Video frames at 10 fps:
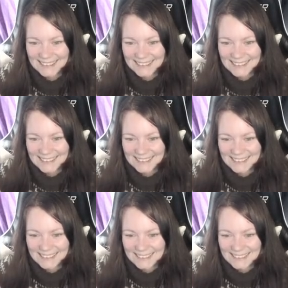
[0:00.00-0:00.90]

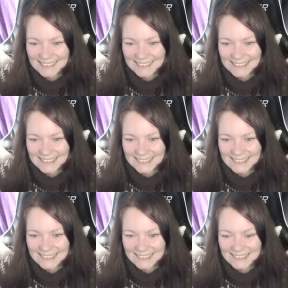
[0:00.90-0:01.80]

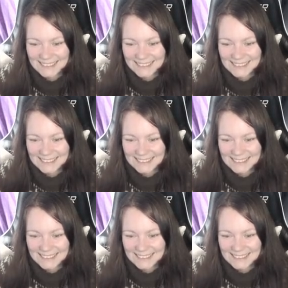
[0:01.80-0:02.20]
(no one is talking)